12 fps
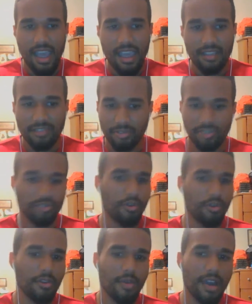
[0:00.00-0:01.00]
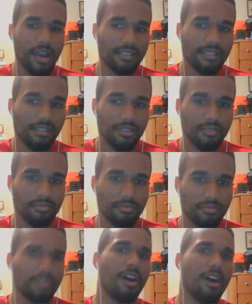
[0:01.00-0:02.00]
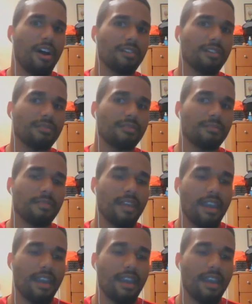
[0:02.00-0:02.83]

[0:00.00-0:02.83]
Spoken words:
And so story-wise, it looks really awesome.